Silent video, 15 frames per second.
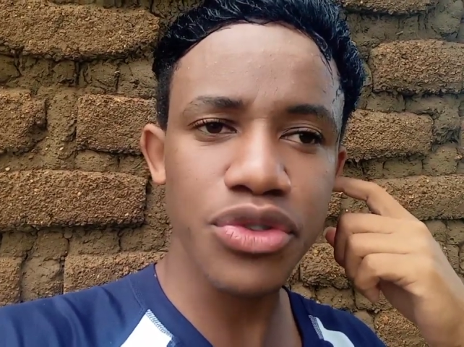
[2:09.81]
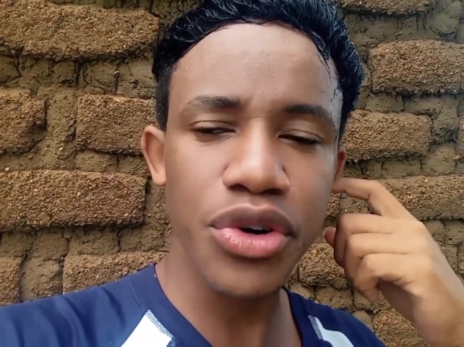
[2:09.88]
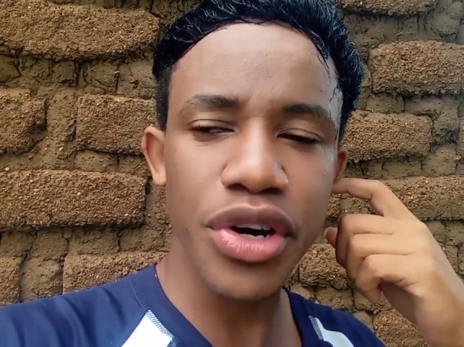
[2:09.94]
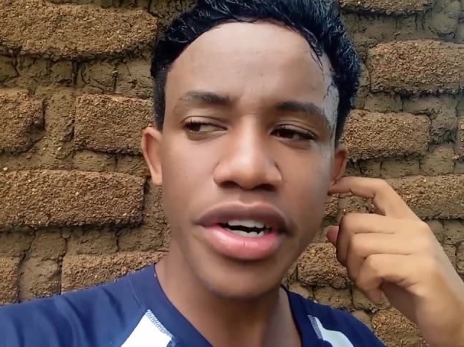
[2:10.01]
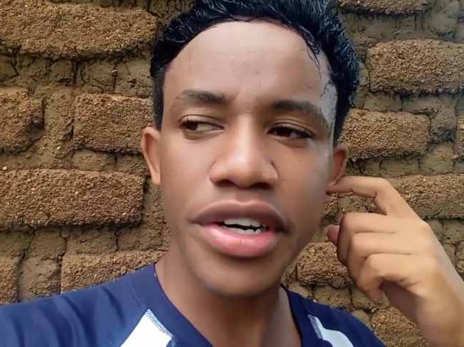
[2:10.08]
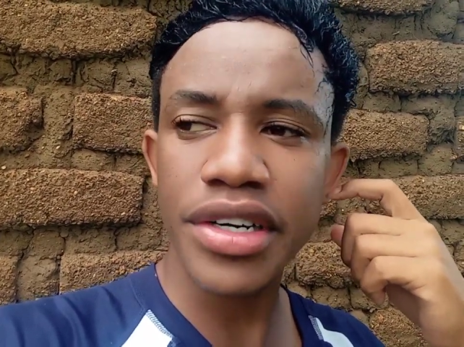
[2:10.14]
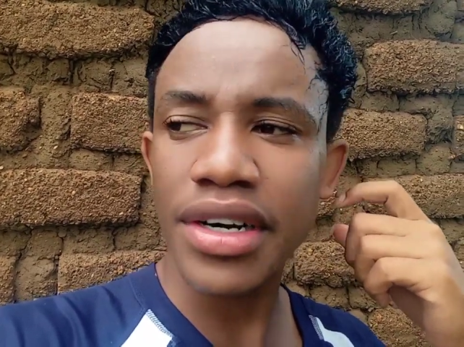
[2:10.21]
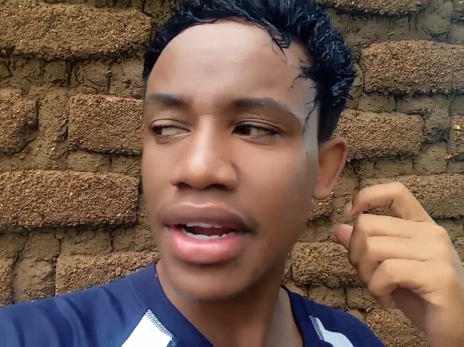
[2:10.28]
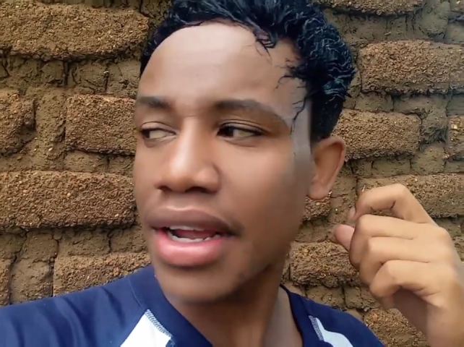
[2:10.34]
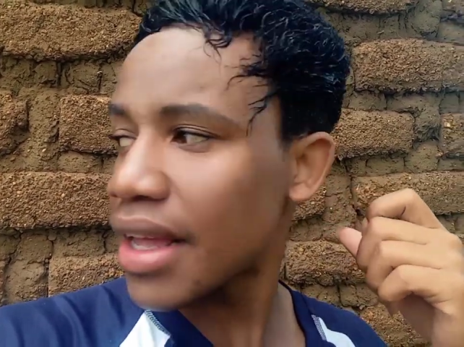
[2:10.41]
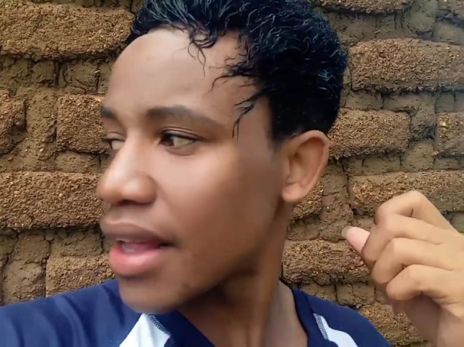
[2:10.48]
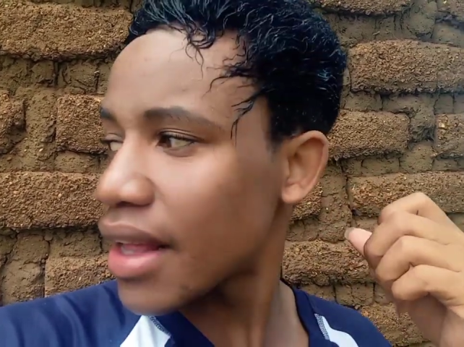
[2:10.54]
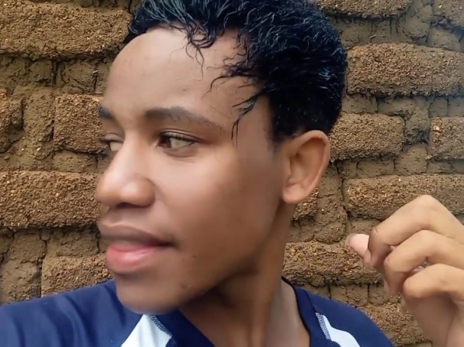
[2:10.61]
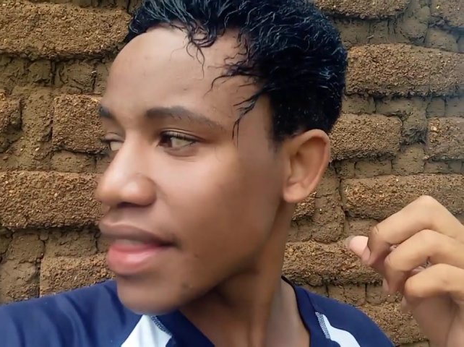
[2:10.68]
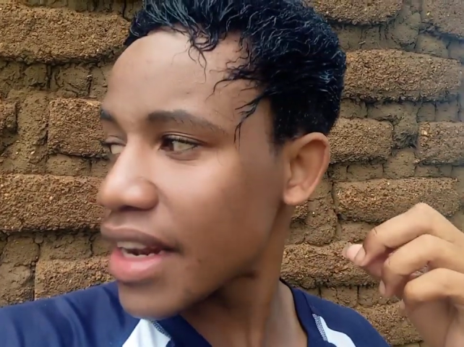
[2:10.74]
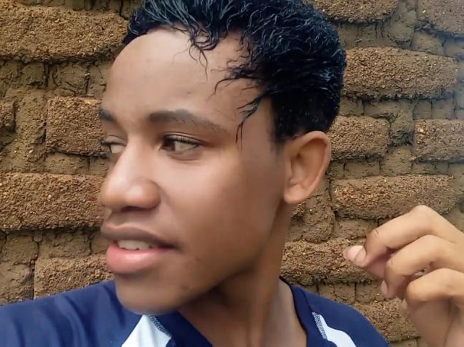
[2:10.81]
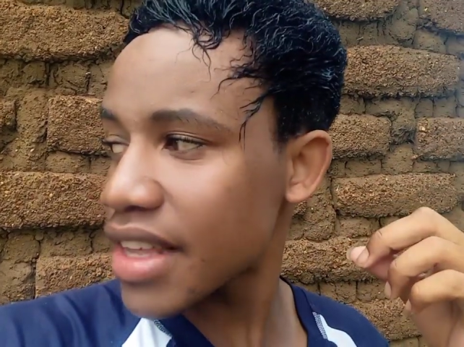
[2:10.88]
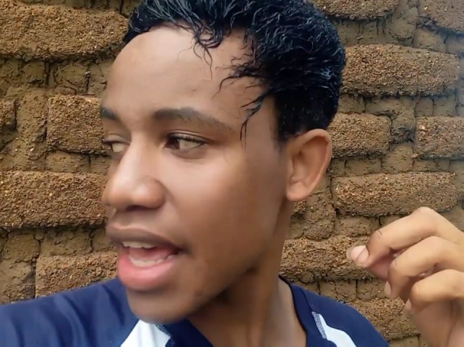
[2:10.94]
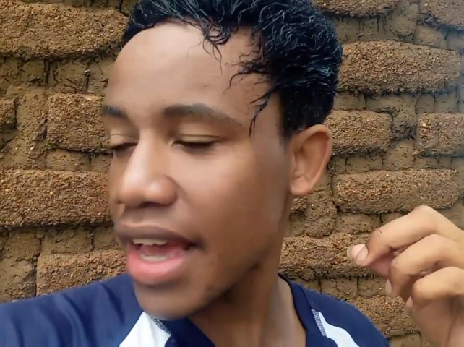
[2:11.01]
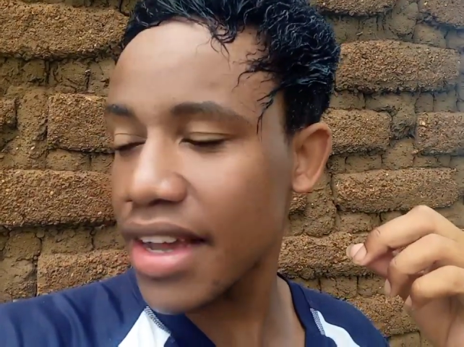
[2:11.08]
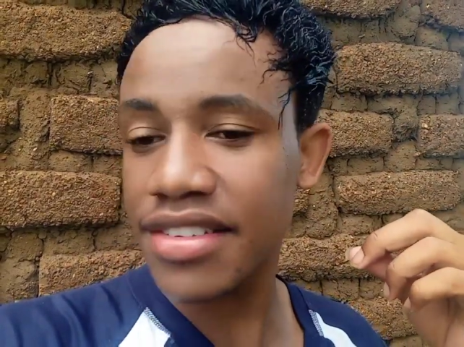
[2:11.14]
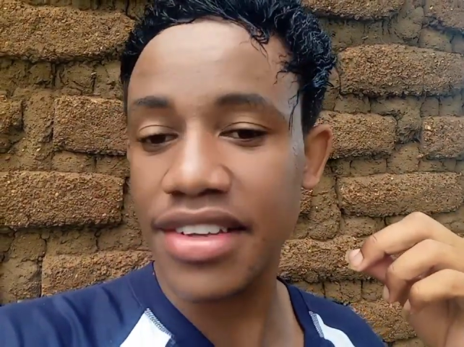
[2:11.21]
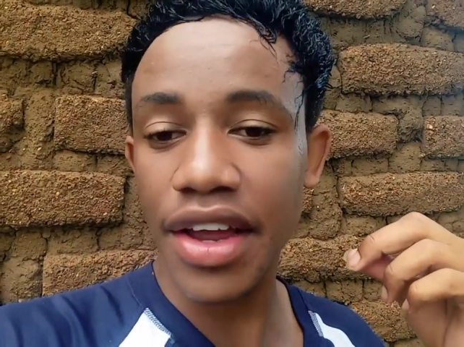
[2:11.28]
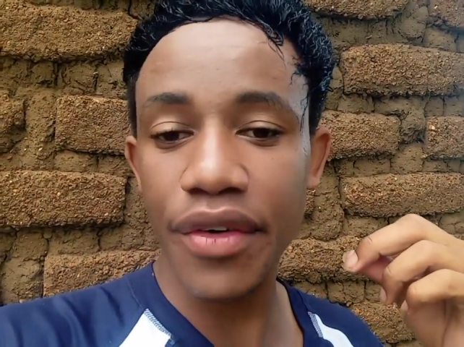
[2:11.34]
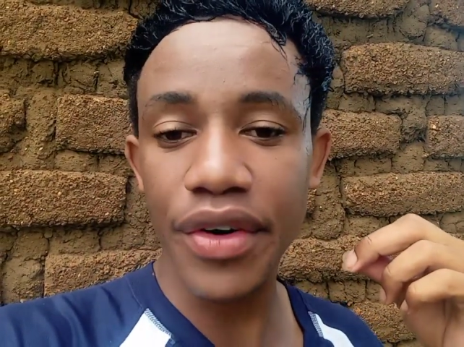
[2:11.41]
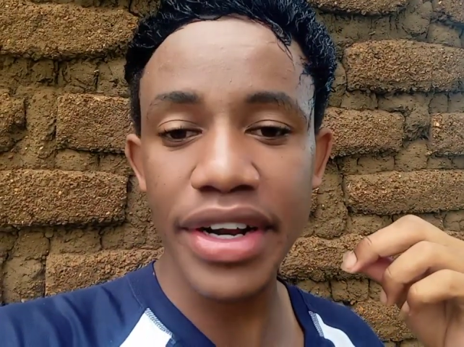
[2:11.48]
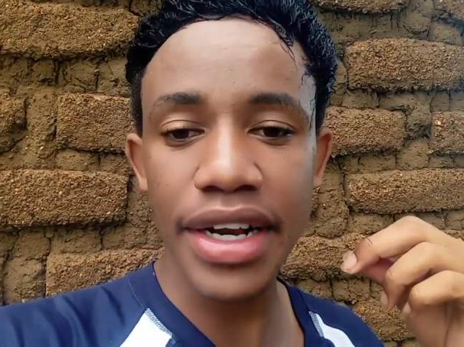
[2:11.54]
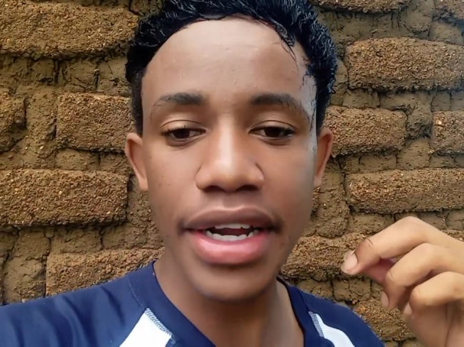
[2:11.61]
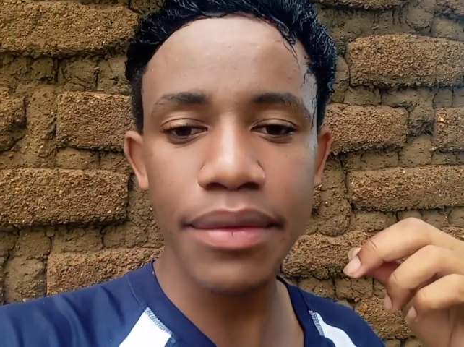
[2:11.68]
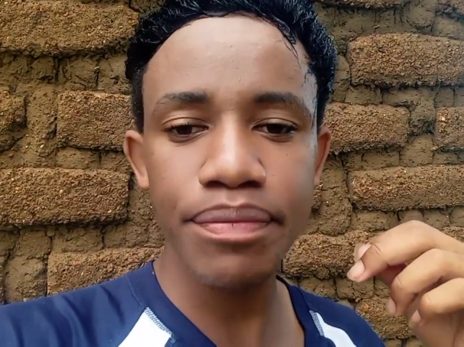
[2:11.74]
Twitter, that is X
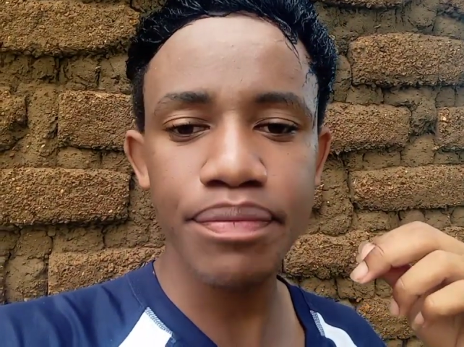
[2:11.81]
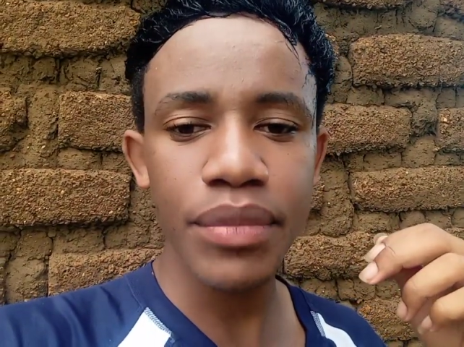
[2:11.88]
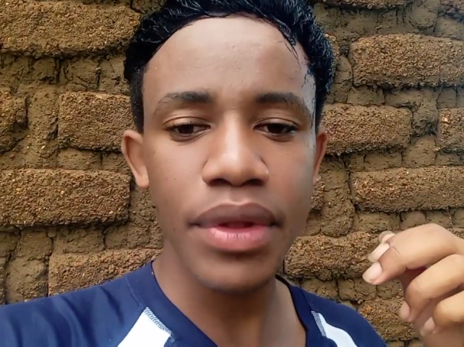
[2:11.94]
currently,